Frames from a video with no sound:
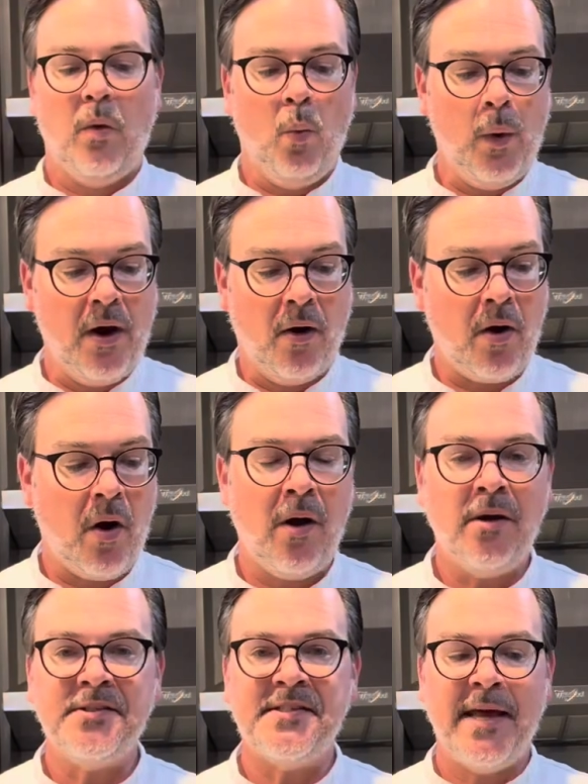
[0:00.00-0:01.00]
We are
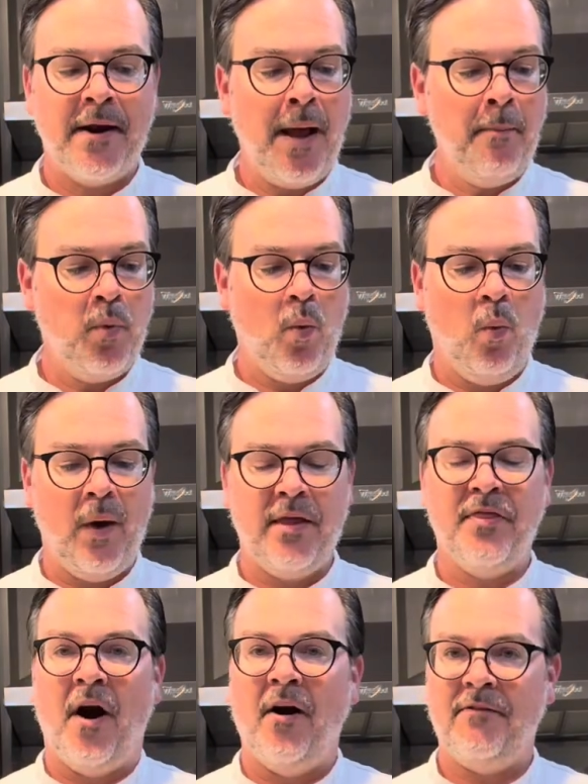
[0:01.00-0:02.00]
all set up with
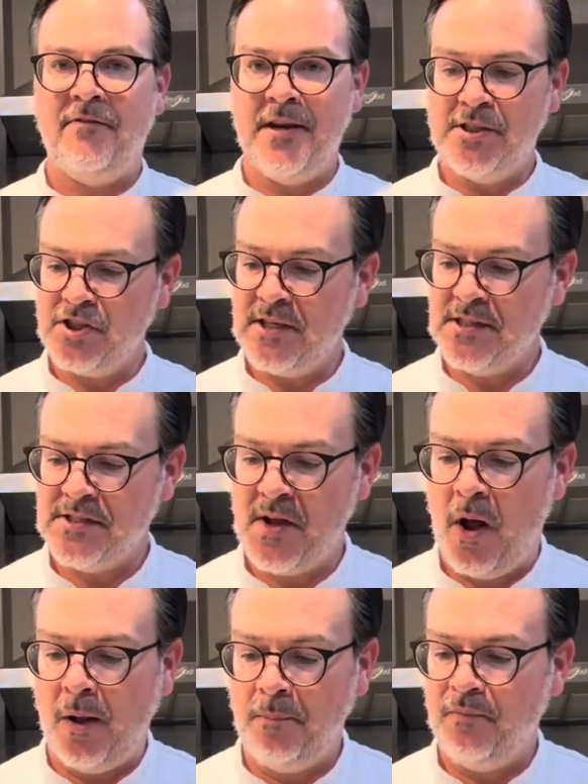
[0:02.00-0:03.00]
our finishing
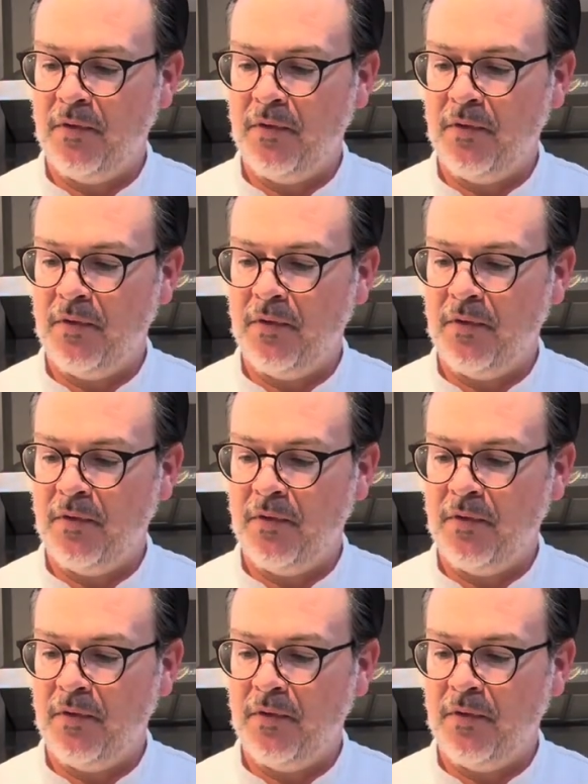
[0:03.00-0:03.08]
salt.